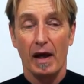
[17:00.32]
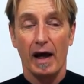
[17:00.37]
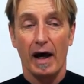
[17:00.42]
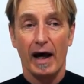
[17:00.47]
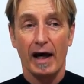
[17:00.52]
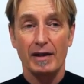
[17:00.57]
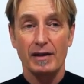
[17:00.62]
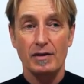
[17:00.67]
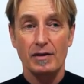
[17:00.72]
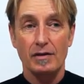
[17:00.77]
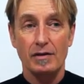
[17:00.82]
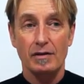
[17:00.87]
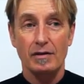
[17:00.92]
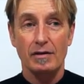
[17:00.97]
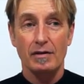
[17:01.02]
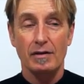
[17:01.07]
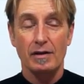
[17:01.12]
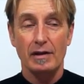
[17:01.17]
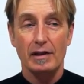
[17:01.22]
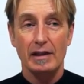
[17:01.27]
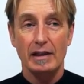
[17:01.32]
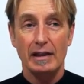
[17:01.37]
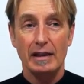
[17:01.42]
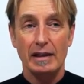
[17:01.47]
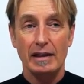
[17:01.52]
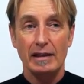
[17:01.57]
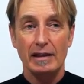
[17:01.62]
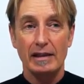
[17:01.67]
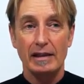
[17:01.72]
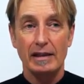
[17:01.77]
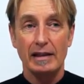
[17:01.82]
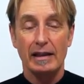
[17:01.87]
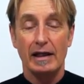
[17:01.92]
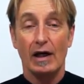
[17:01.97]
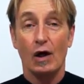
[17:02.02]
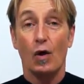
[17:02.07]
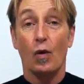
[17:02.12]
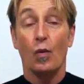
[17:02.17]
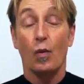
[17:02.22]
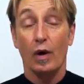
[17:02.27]
And
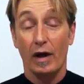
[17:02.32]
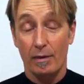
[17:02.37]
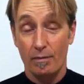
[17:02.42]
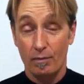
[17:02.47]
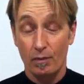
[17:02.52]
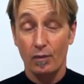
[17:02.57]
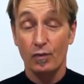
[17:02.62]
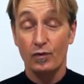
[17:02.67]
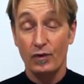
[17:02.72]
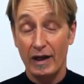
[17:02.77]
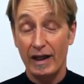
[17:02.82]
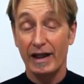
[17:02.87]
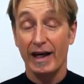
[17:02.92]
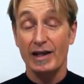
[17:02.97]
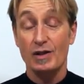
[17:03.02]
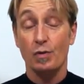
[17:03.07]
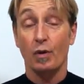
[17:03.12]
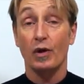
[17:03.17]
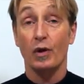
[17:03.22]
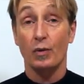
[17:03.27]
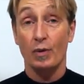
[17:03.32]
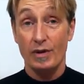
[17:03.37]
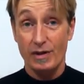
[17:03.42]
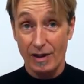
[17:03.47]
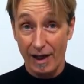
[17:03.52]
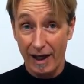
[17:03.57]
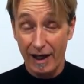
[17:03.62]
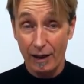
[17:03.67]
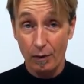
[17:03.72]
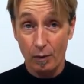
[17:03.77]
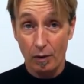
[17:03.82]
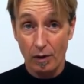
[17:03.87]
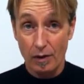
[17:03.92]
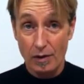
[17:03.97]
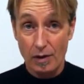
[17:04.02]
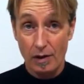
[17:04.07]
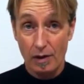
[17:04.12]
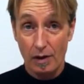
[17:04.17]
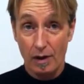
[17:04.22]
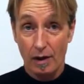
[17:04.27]
what I realised what they were saying
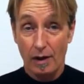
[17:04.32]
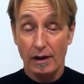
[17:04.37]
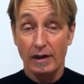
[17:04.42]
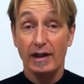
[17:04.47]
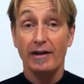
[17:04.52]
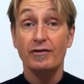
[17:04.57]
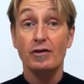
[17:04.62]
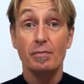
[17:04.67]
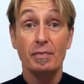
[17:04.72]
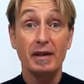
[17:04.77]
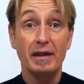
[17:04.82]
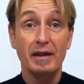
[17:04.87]
was, you have to be